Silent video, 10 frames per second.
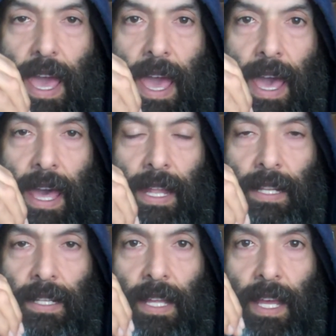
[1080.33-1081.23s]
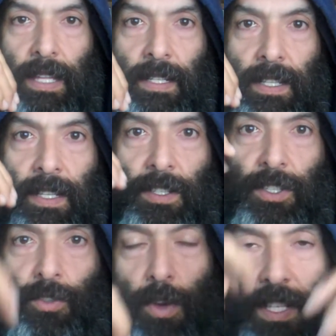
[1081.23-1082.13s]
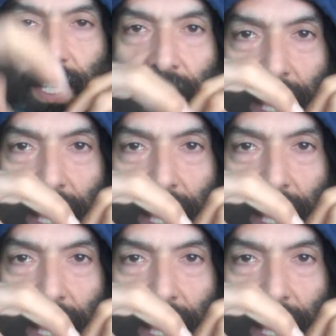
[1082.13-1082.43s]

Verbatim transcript: and and it destroys an